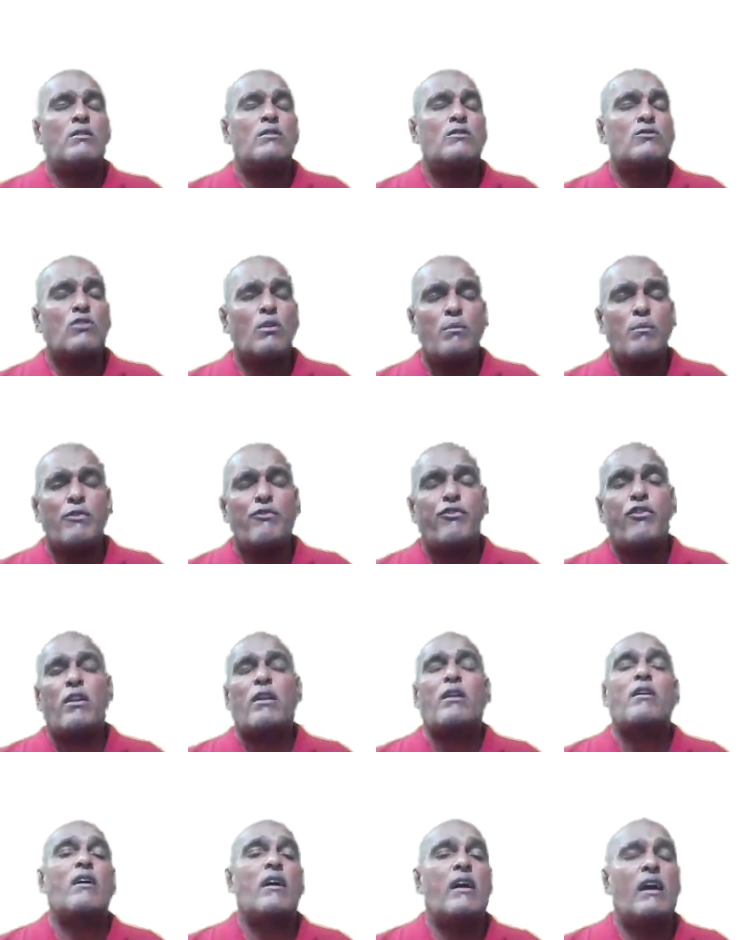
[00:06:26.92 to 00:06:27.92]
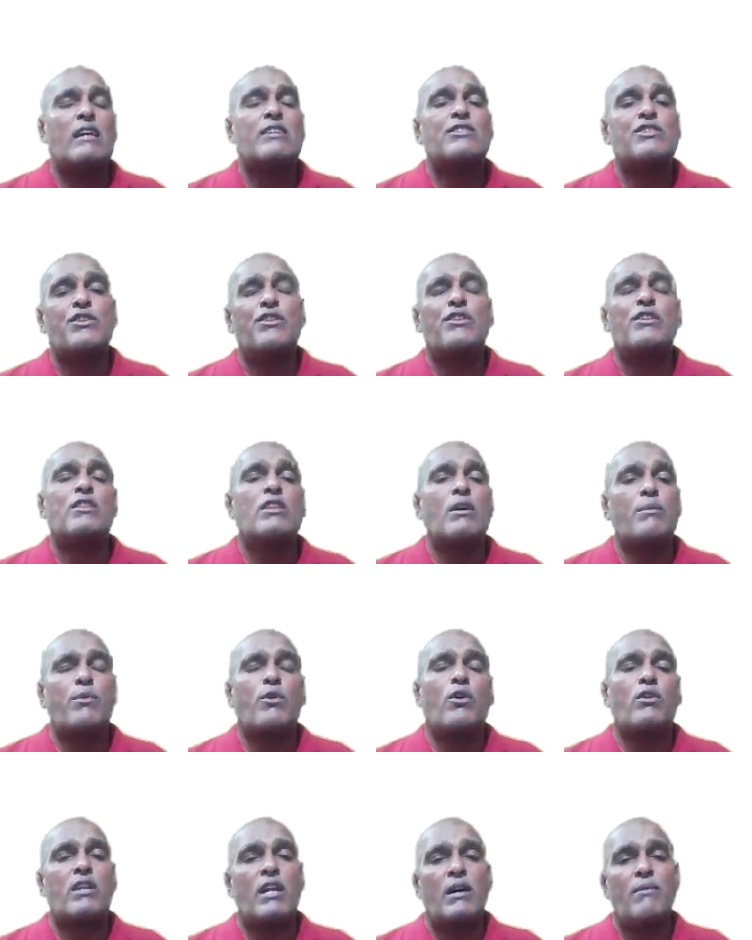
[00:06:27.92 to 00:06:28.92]
So before executing the
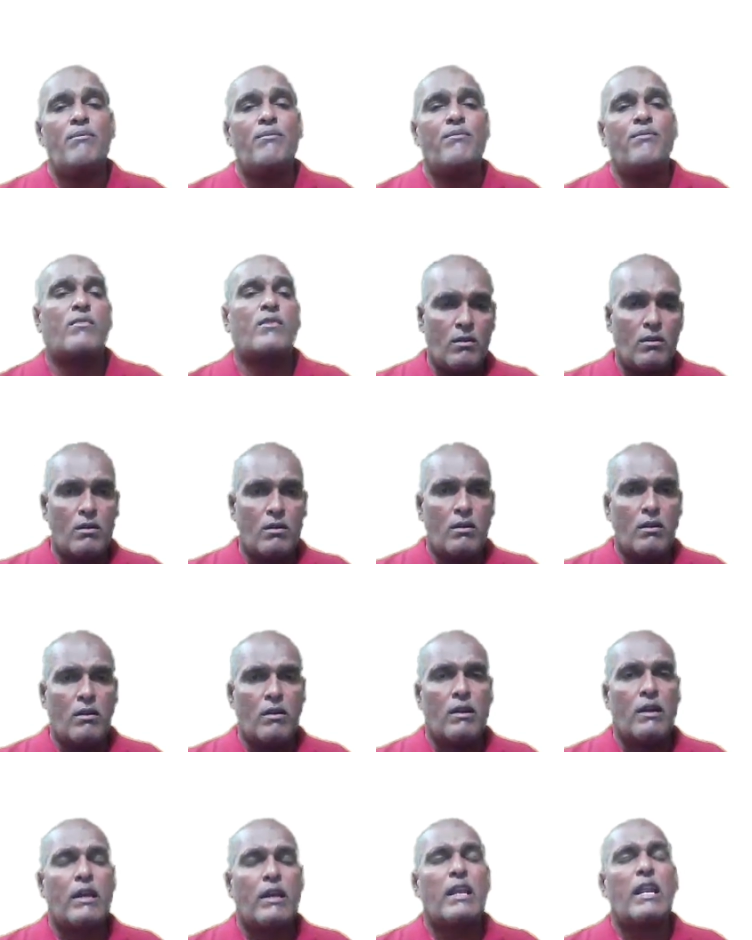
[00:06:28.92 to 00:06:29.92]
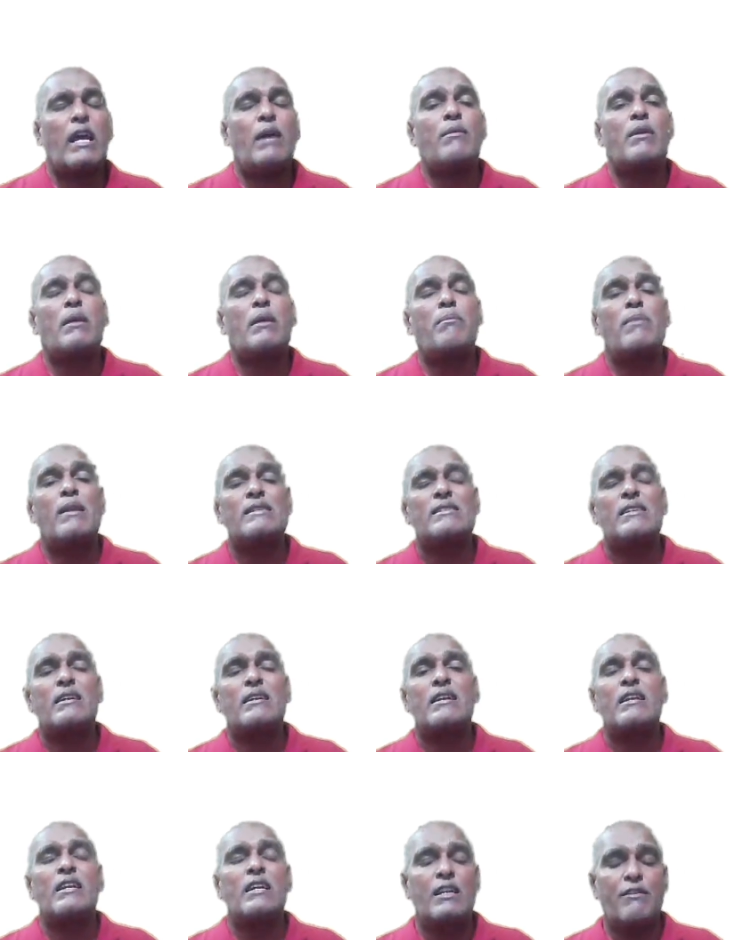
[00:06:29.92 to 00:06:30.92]
program, here I am
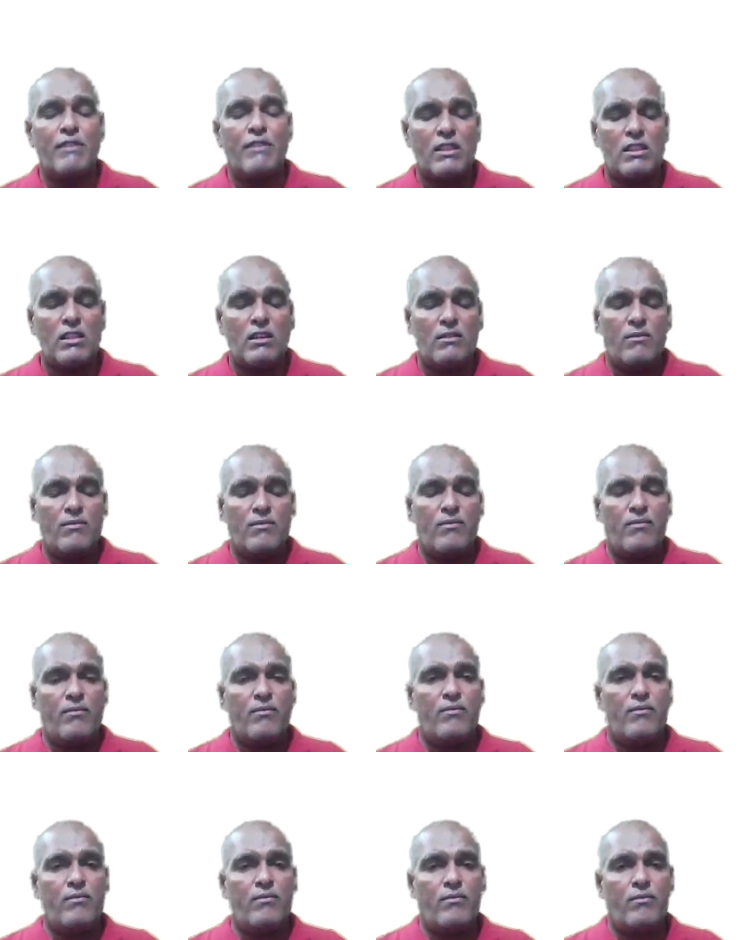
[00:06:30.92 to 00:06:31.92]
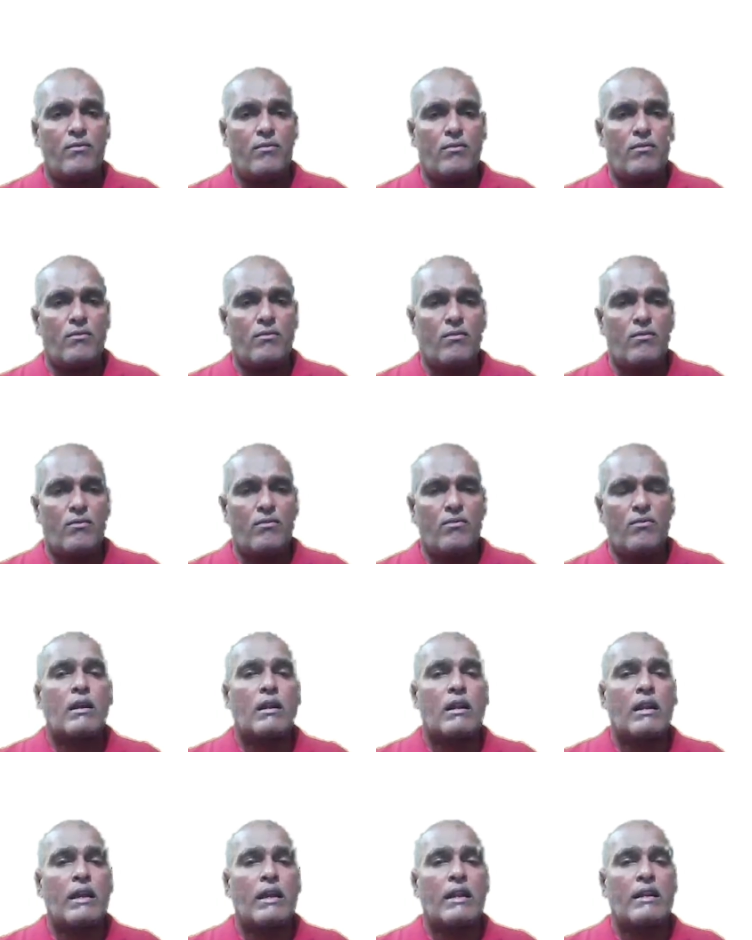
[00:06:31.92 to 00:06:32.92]
replacing delete with
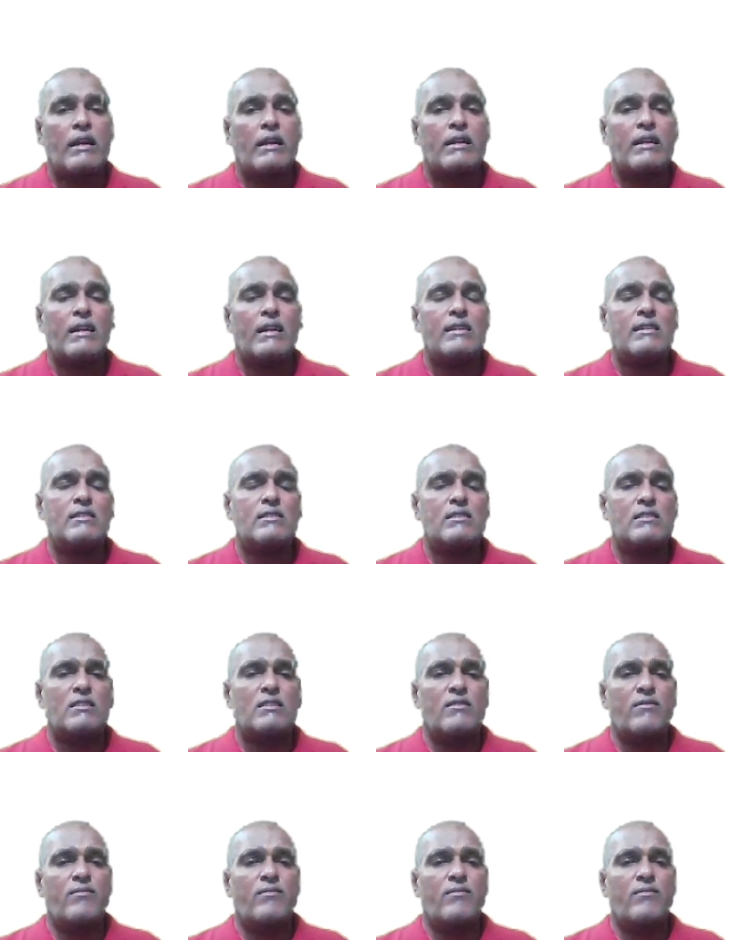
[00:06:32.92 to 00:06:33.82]
clear contents.